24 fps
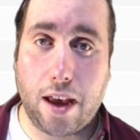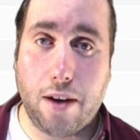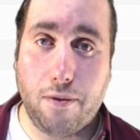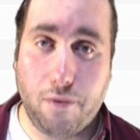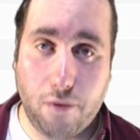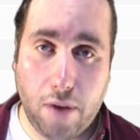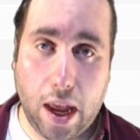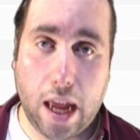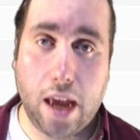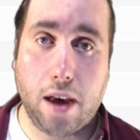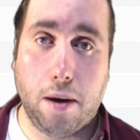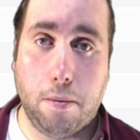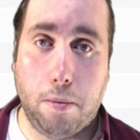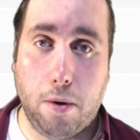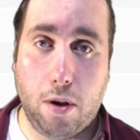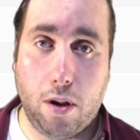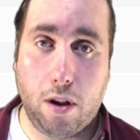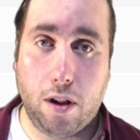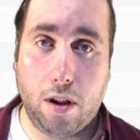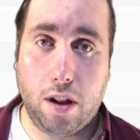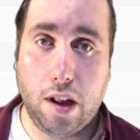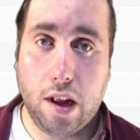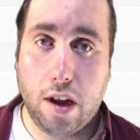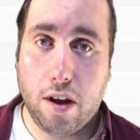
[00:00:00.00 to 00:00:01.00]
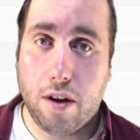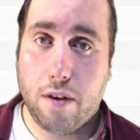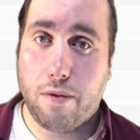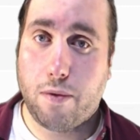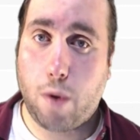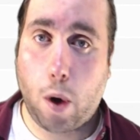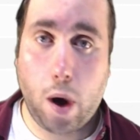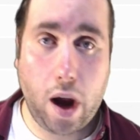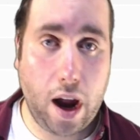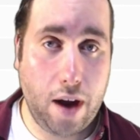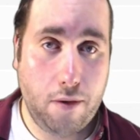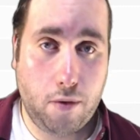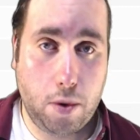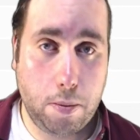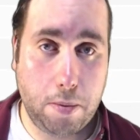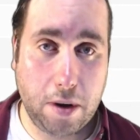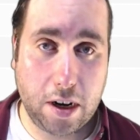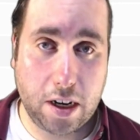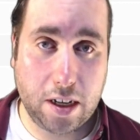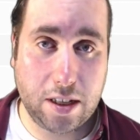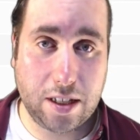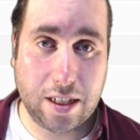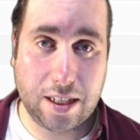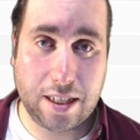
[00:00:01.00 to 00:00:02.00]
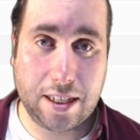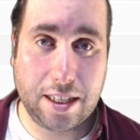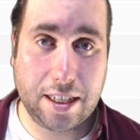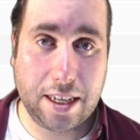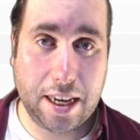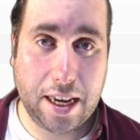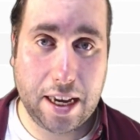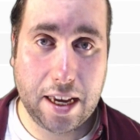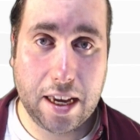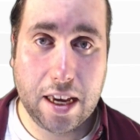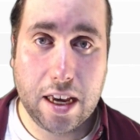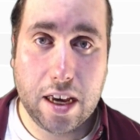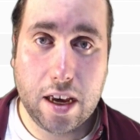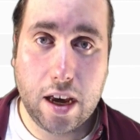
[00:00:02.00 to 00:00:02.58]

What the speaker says: available for everybody to see,